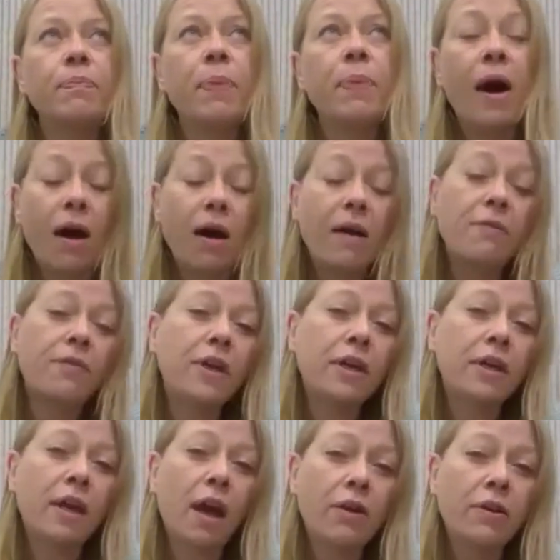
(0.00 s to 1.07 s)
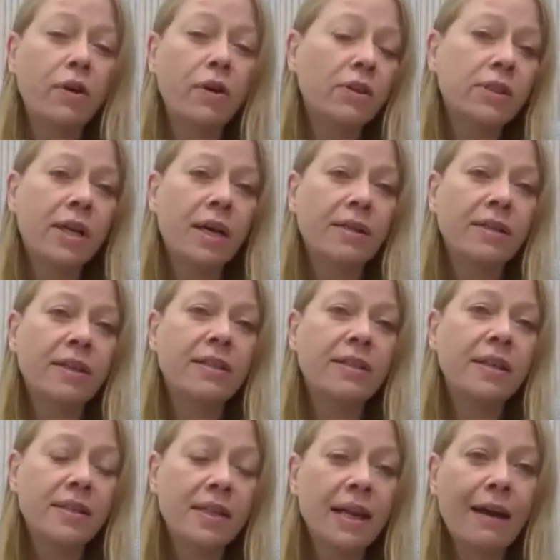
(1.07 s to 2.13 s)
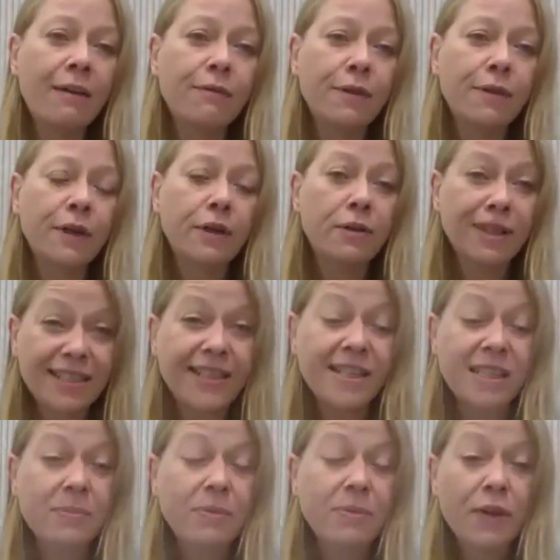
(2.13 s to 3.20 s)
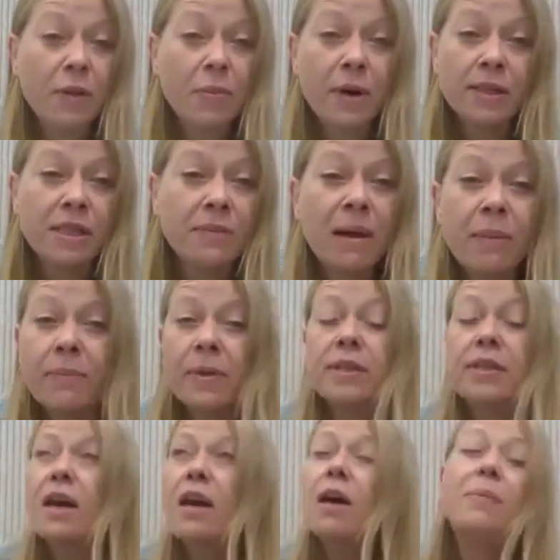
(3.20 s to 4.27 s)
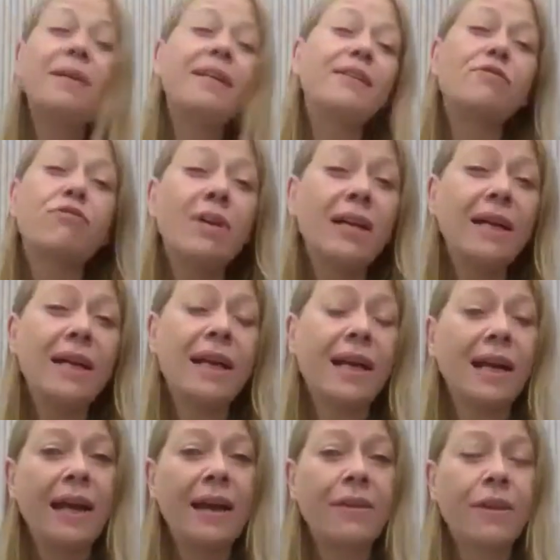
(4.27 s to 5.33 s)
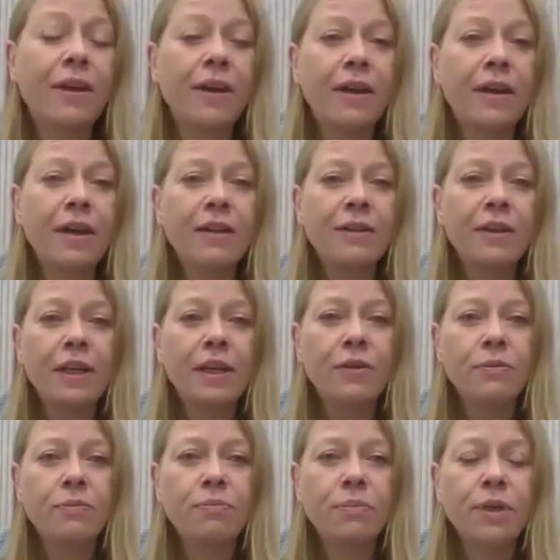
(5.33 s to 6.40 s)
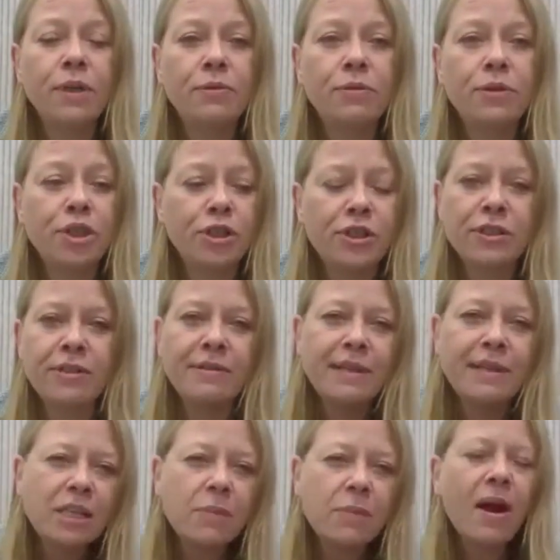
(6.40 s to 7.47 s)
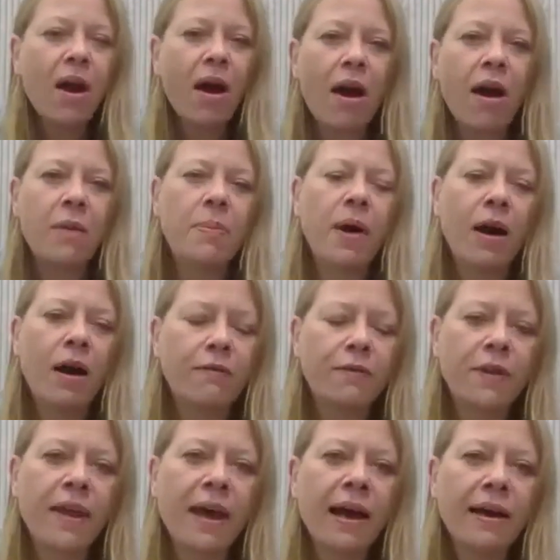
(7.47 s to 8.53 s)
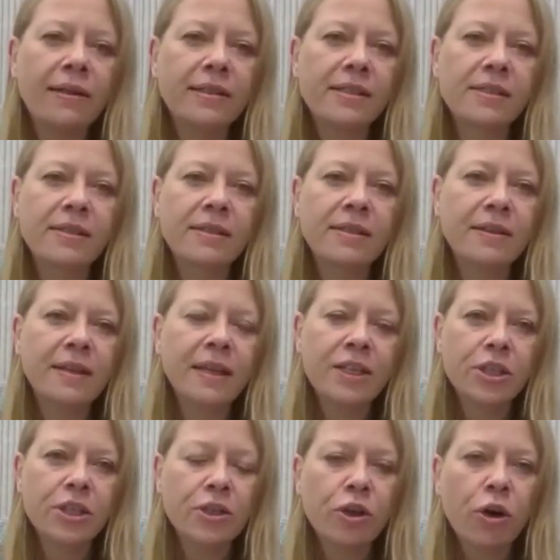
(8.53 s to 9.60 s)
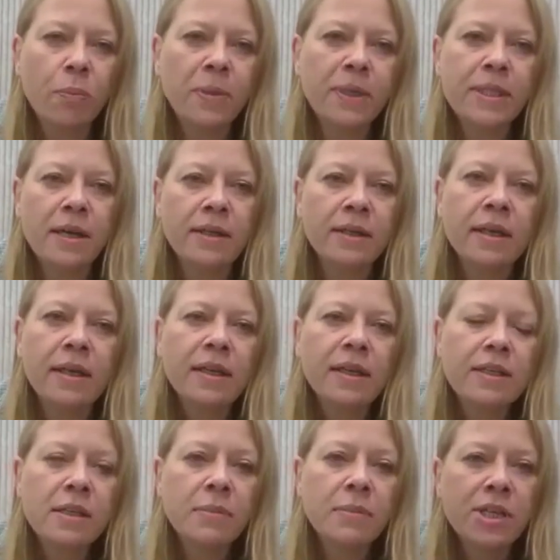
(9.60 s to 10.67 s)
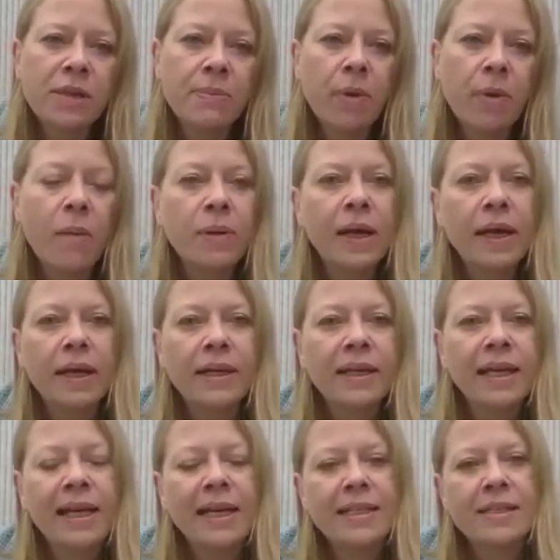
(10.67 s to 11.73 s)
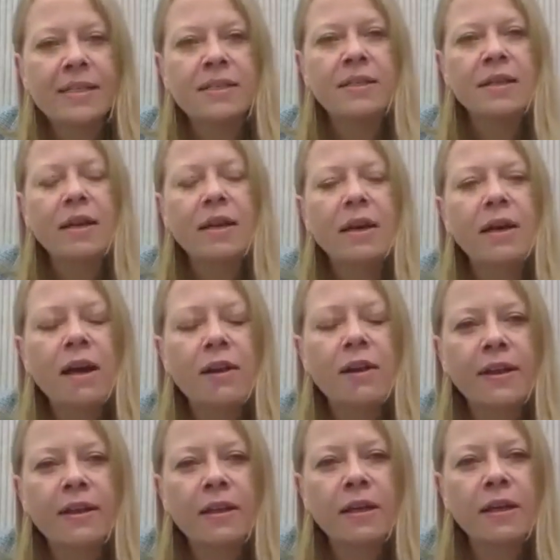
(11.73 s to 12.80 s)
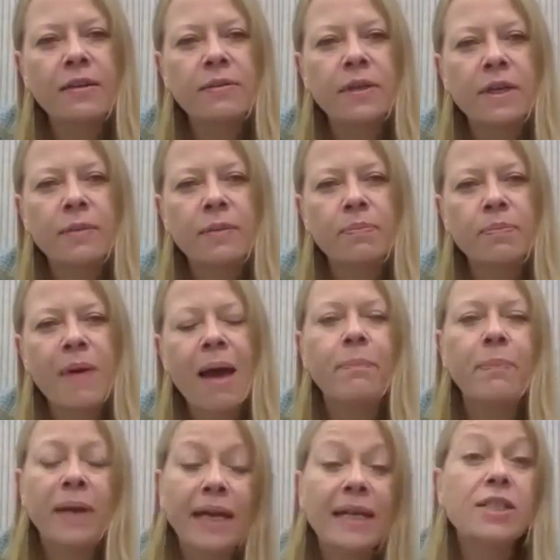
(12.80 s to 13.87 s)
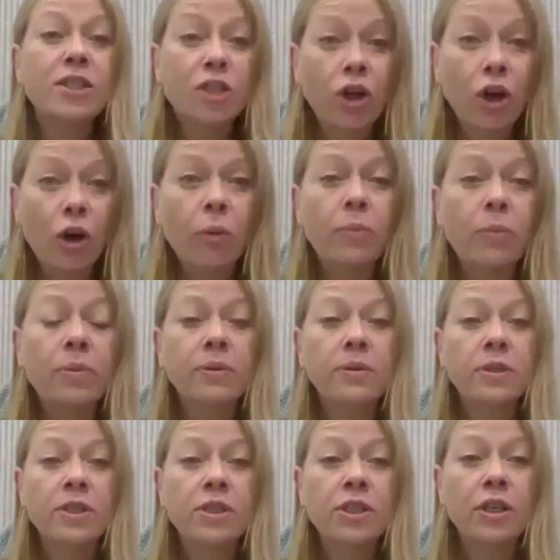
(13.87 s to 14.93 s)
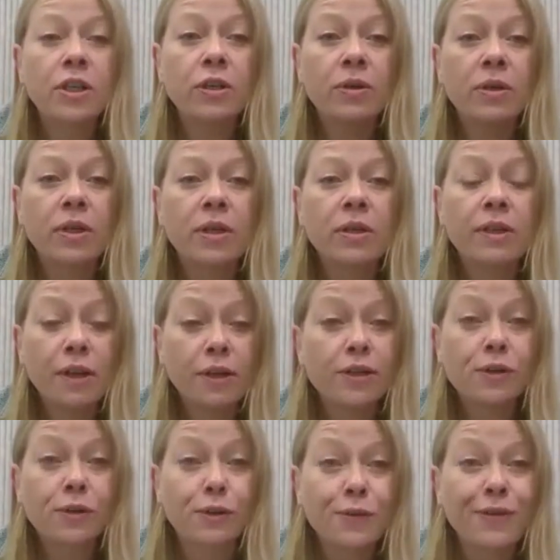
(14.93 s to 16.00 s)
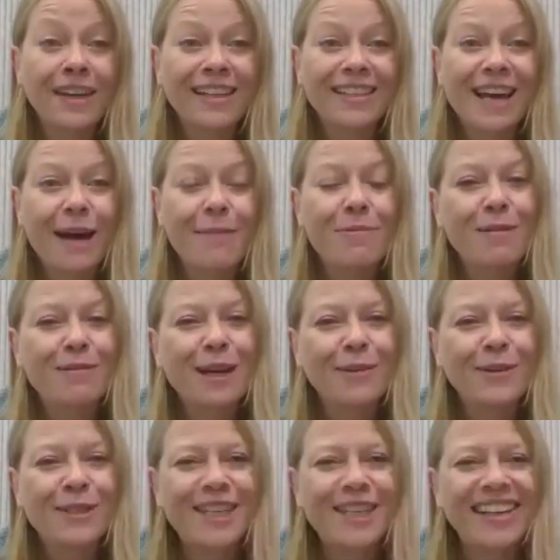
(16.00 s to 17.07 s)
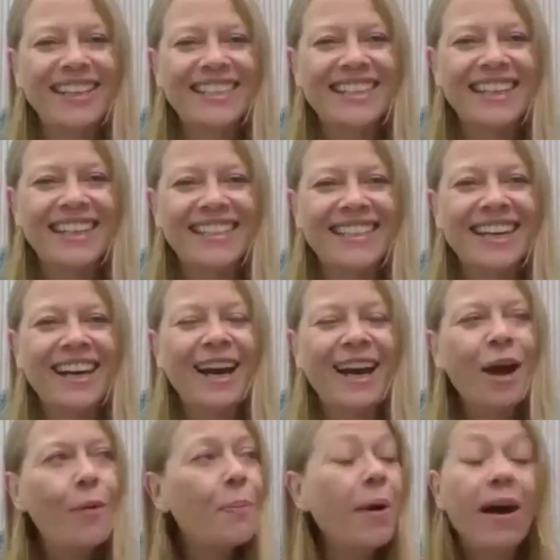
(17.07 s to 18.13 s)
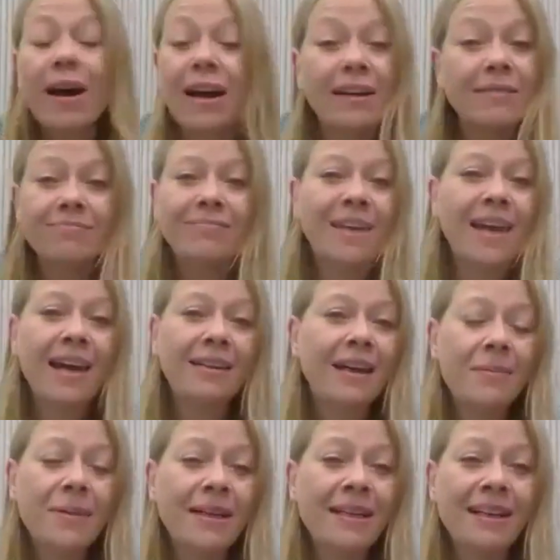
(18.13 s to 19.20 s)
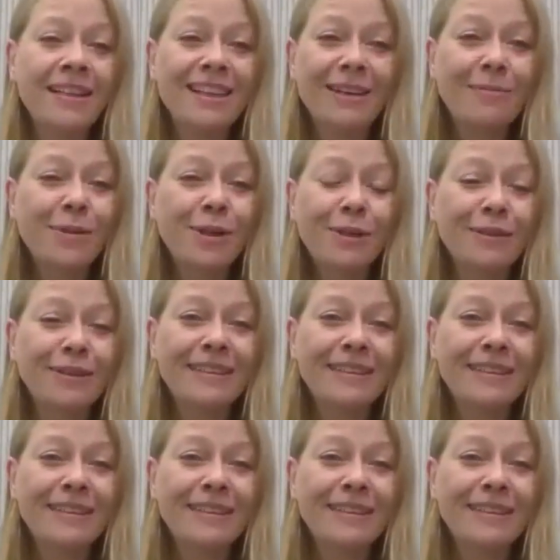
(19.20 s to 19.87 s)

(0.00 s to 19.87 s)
part of the code of conduct that does allow for criticism of other party members, but it's really clear that there should be a high bar for that things should not be done so much in public. And it isn't, I think, the MP's job to do those sorts of things that I was doing as leader. But yeah, I mean, you know,